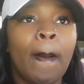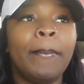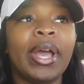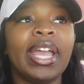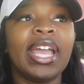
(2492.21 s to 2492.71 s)

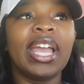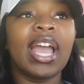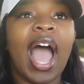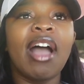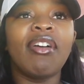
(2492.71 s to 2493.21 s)
But
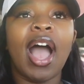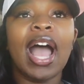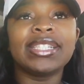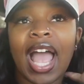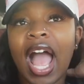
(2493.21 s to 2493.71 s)

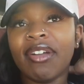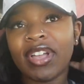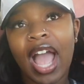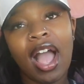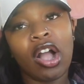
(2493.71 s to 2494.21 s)
I said I've
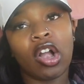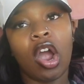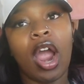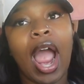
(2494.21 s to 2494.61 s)
got a car.